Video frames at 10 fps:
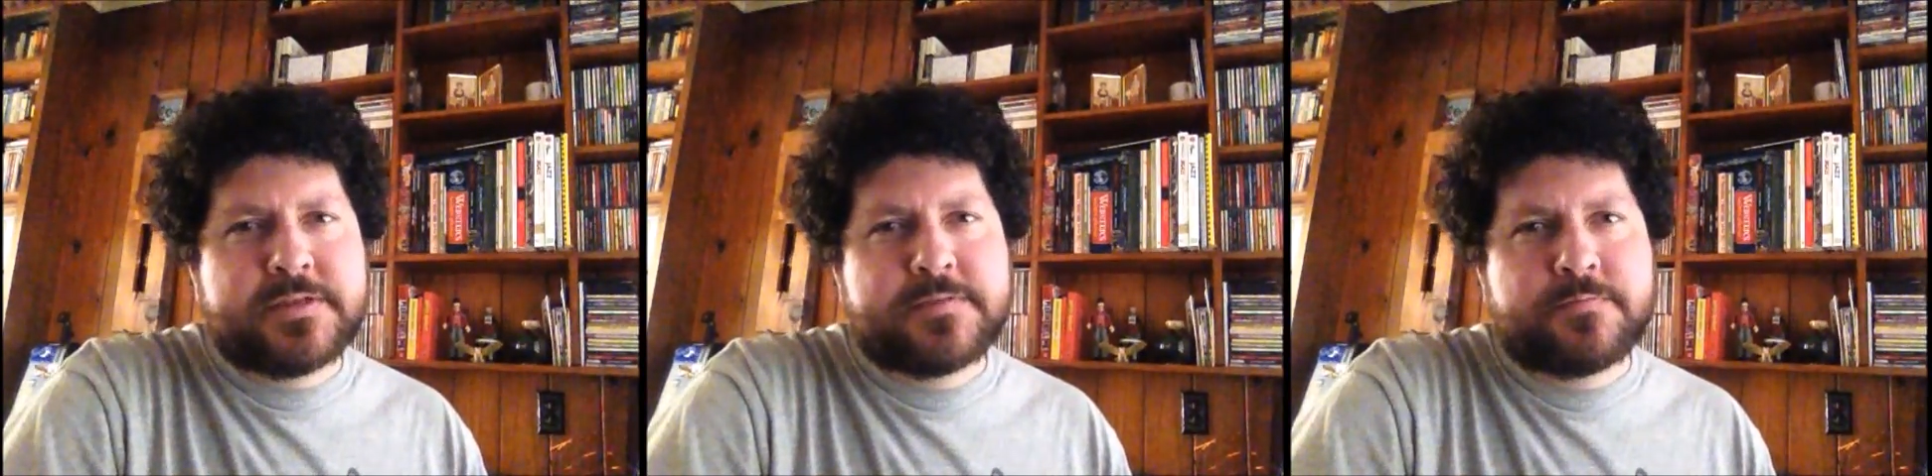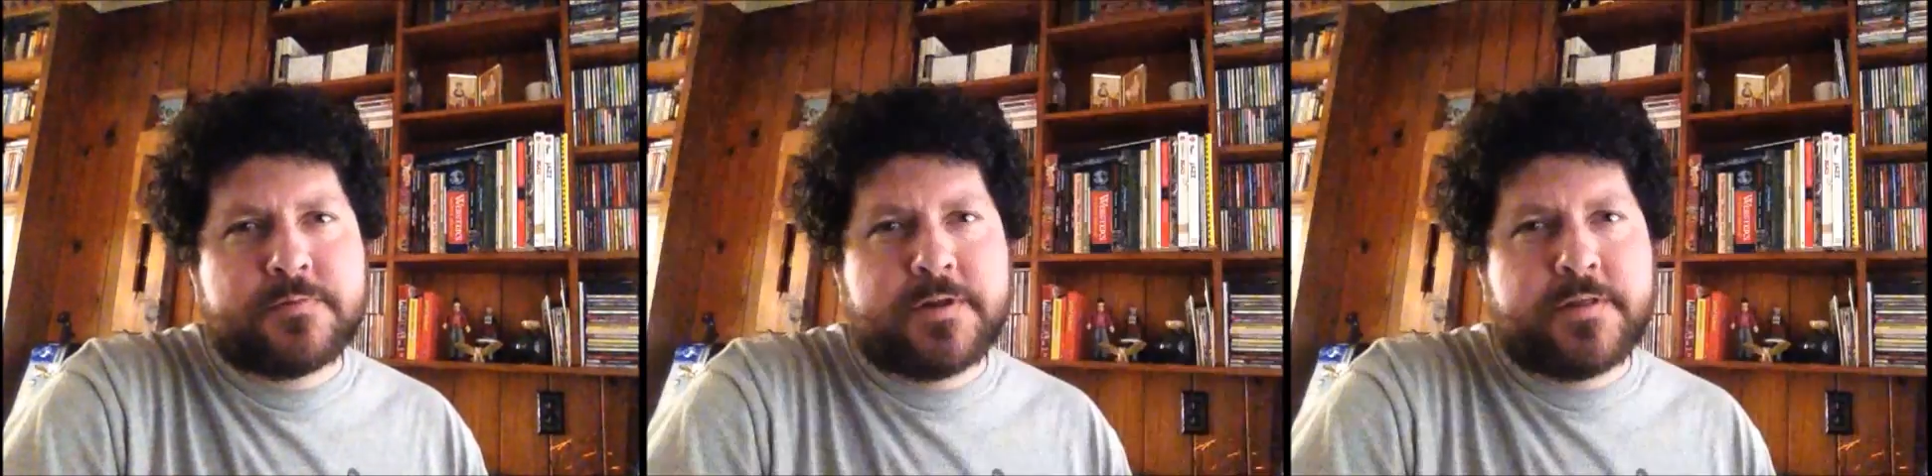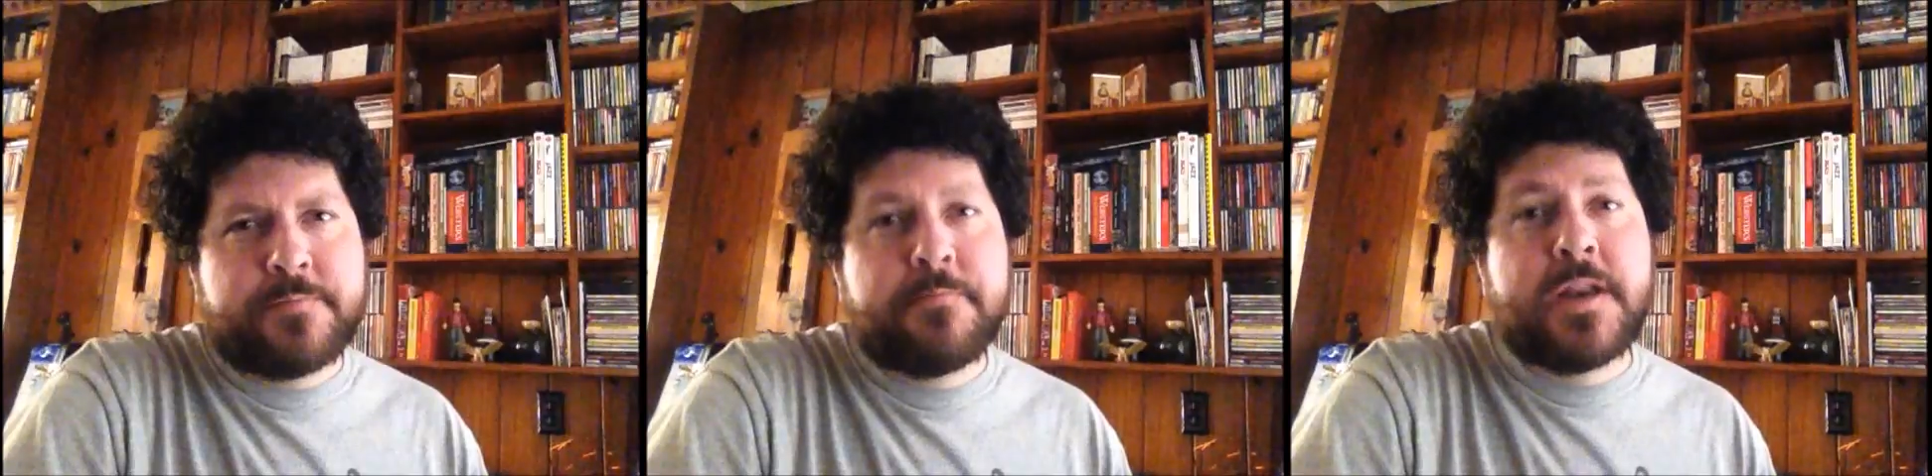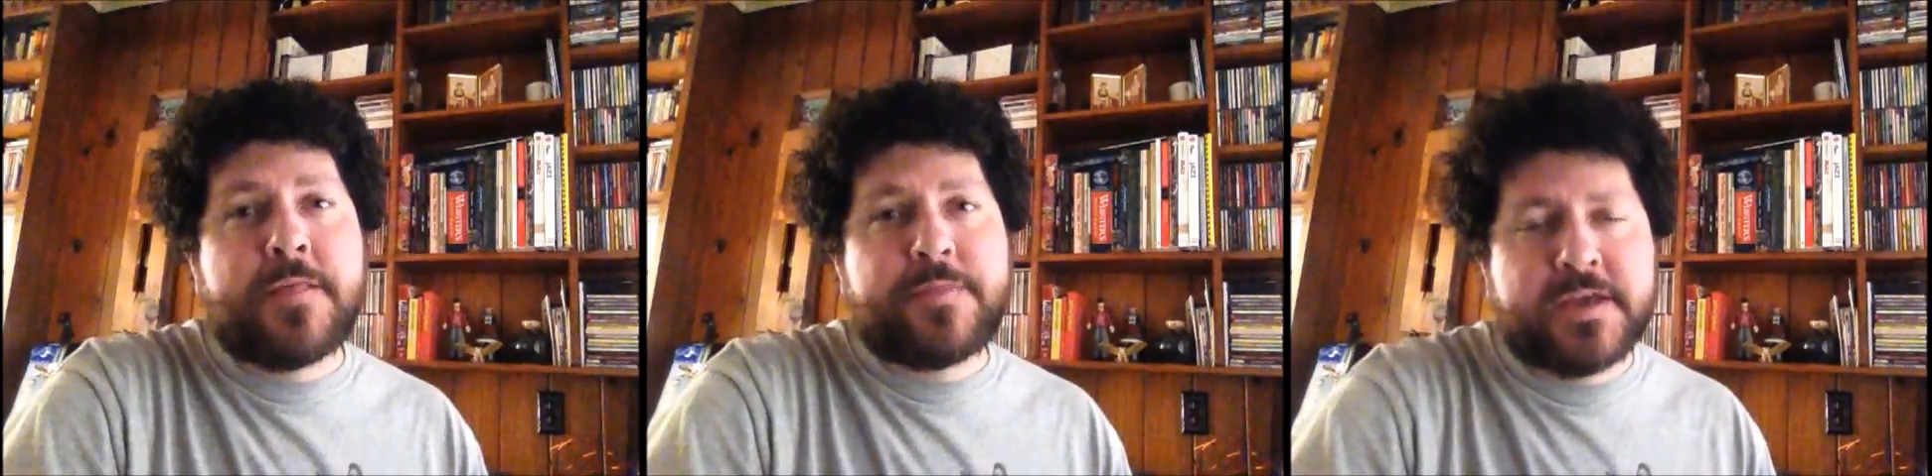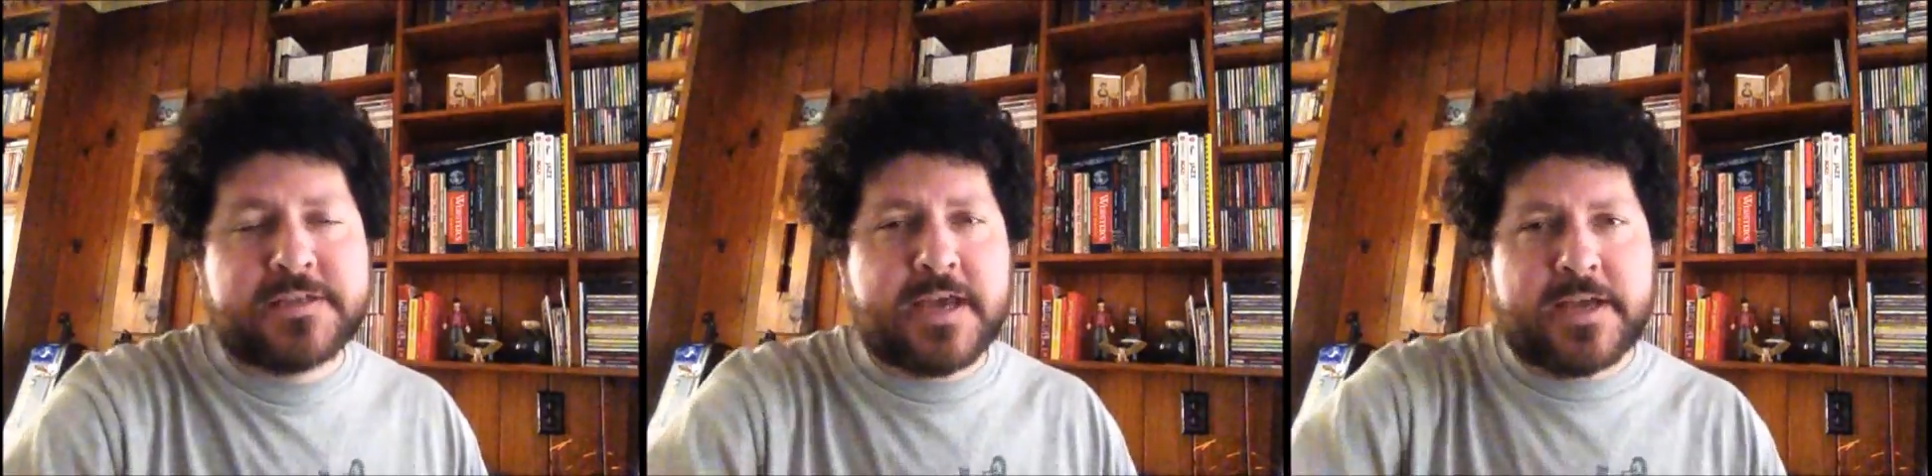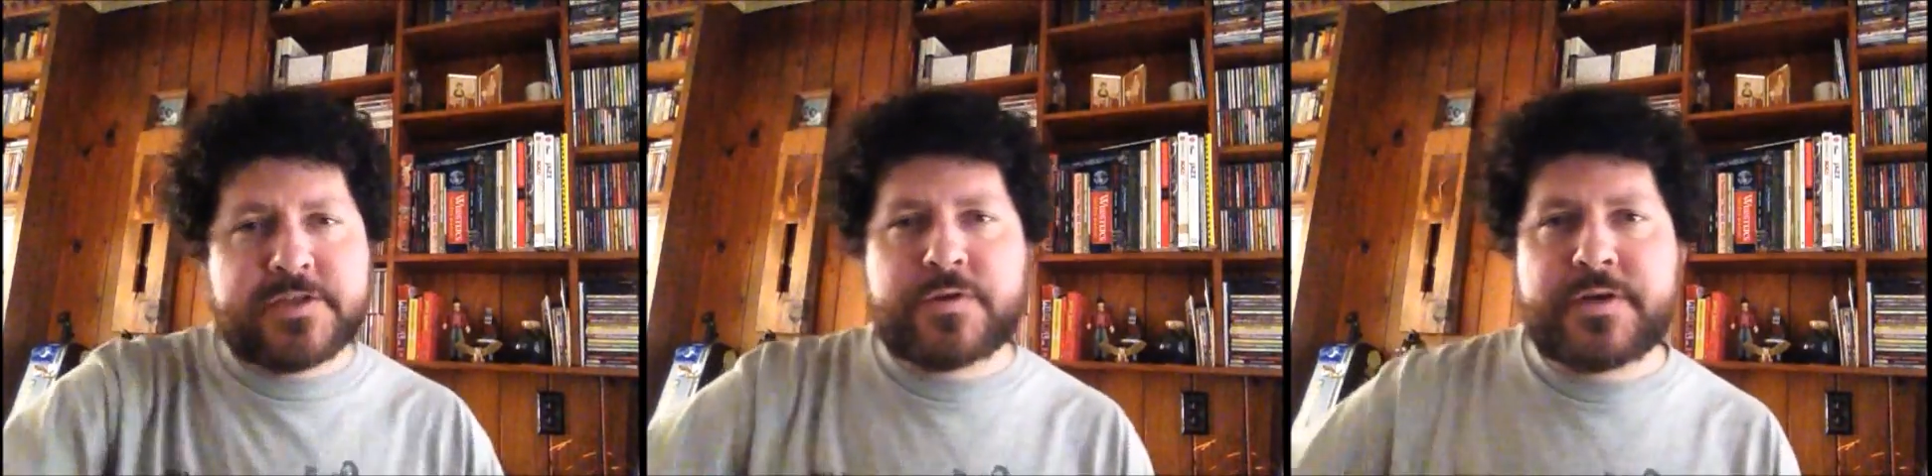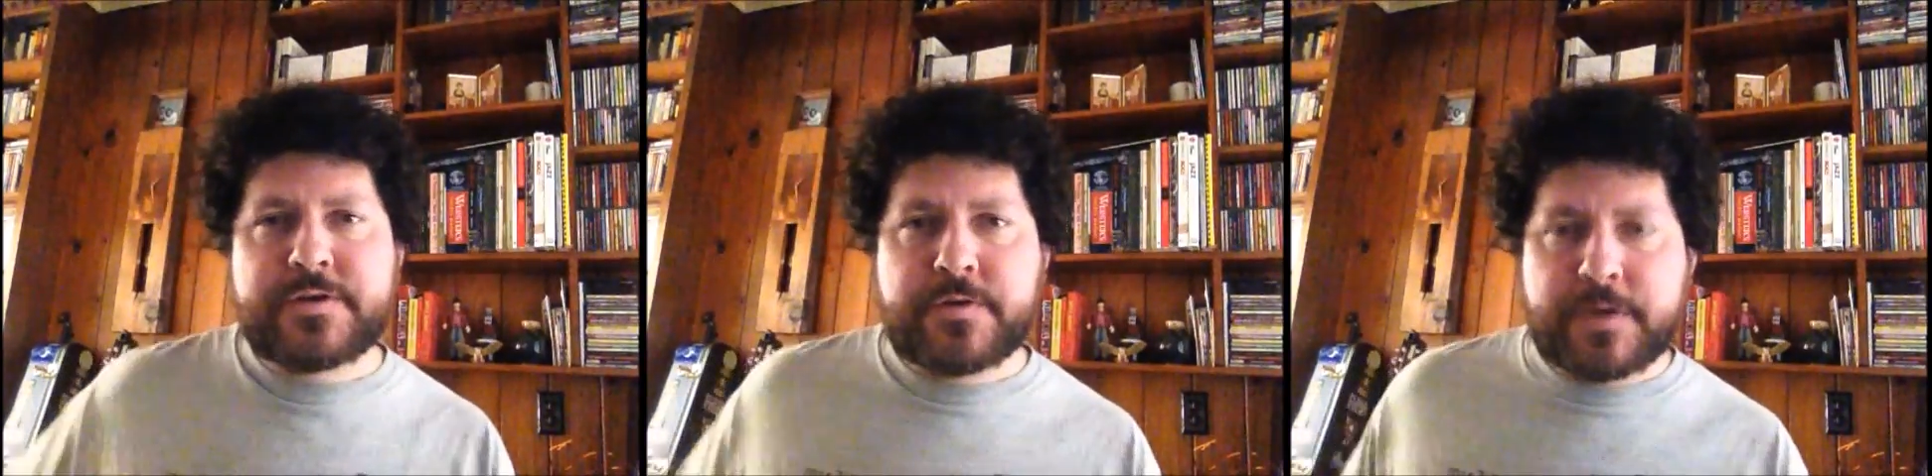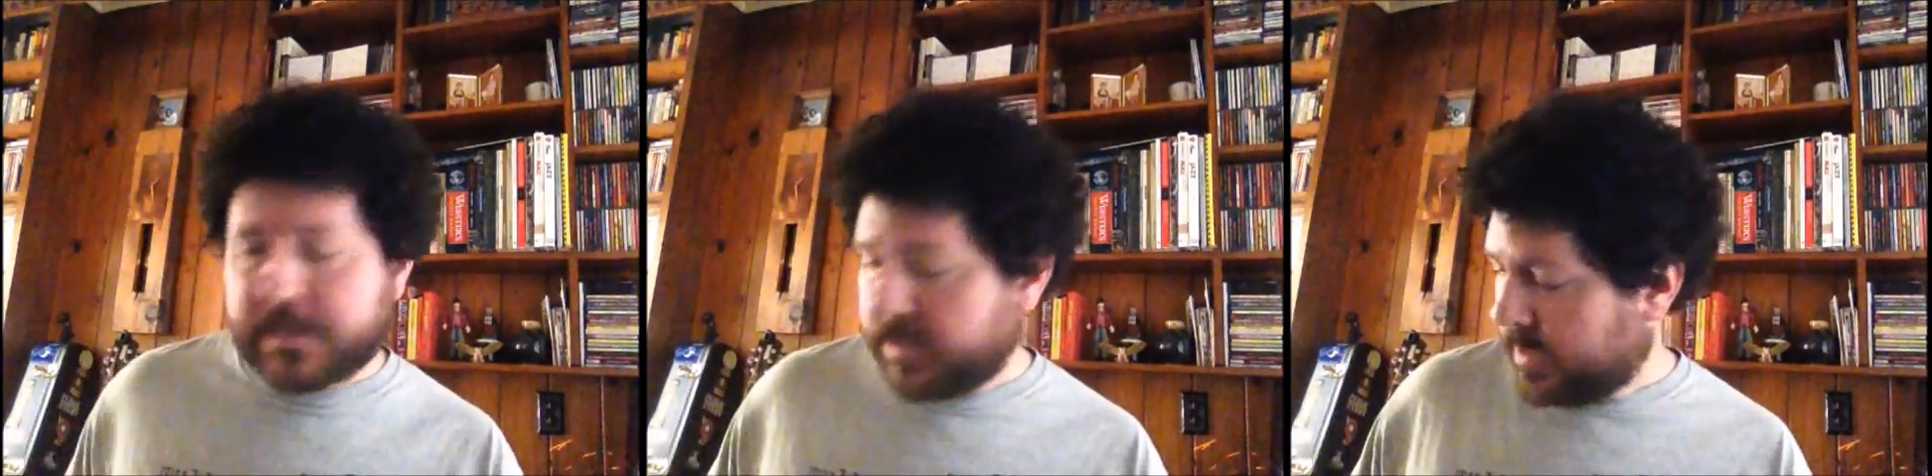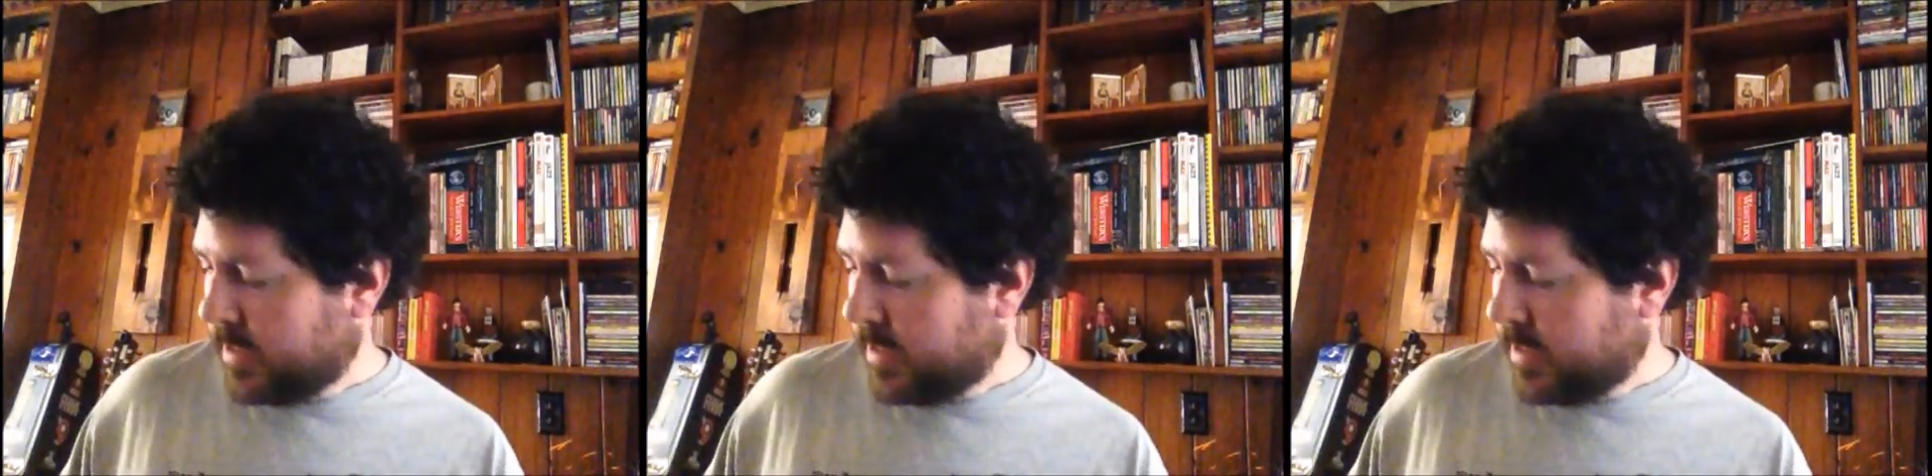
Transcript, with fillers: That's one of the many things I enjoy doing.